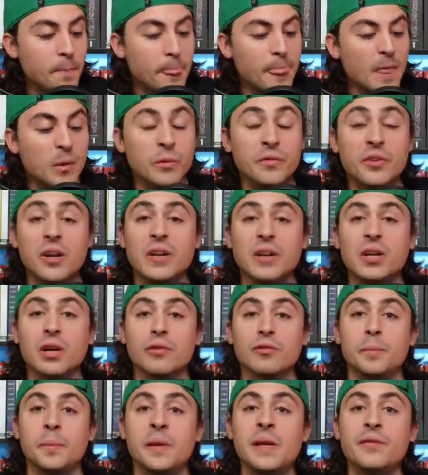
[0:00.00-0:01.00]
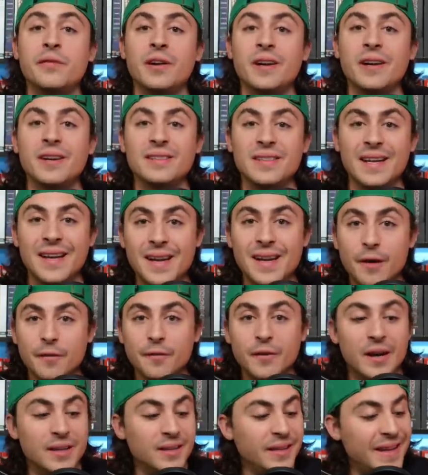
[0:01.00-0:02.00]
We've got a cover B variant, and now
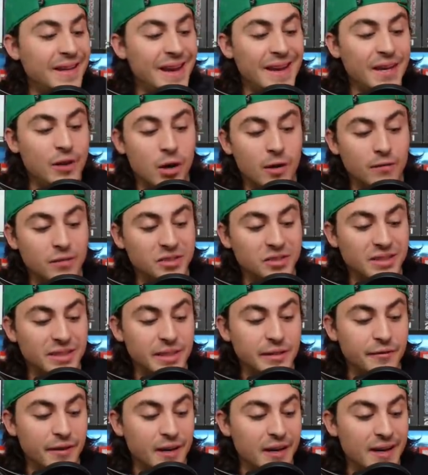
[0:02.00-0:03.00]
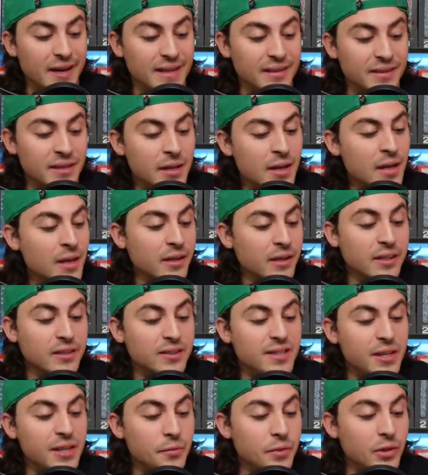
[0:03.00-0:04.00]
finally a cover C variant.
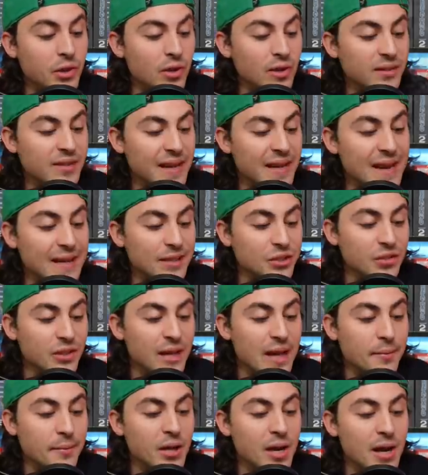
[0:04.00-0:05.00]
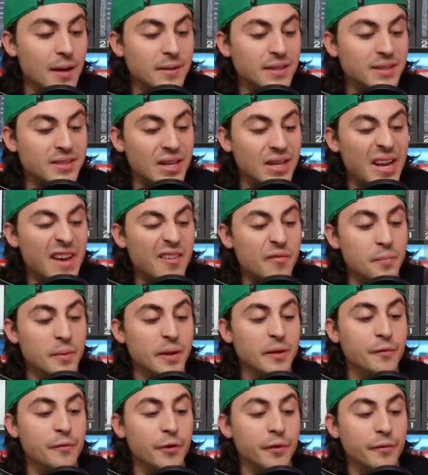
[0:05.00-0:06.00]
Continuing on to Action Lab Comics, they have
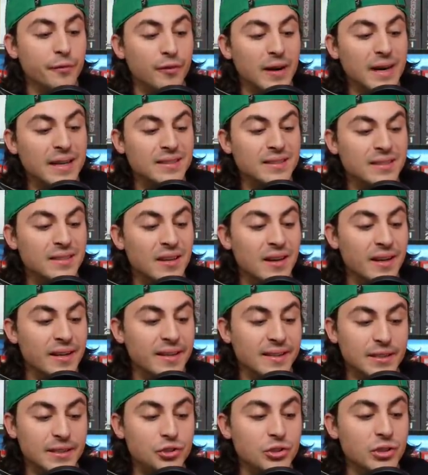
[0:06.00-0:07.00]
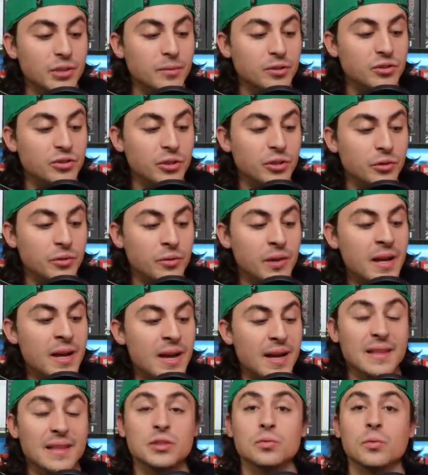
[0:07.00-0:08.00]
Bigfoot Frankenstein, issue number 2,
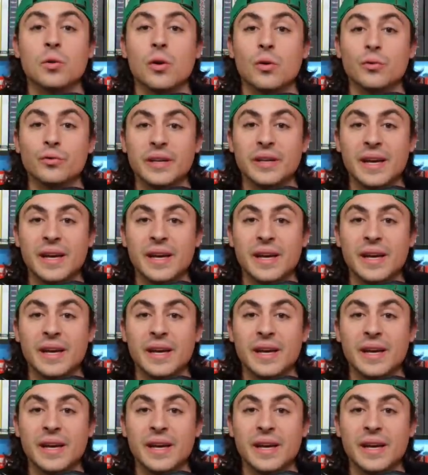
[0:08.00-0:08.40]
and this one only